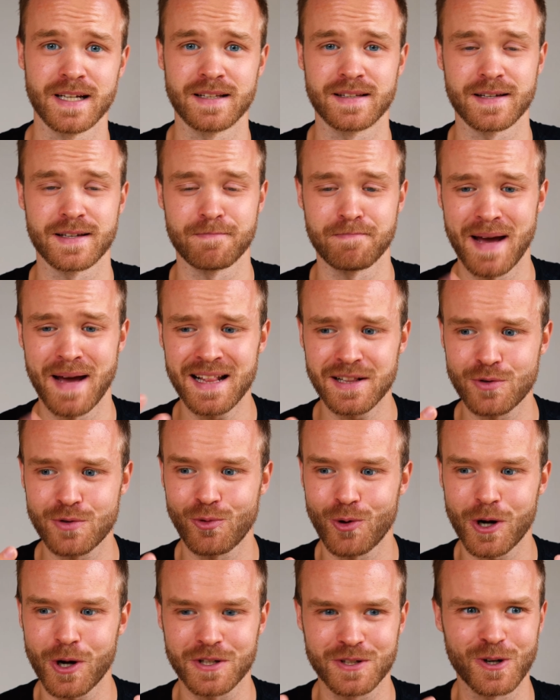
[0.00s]
The mental
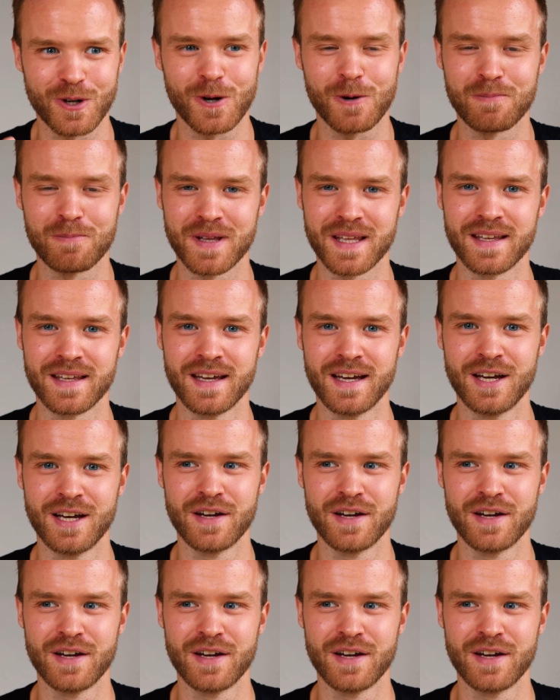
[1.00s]
rock told me,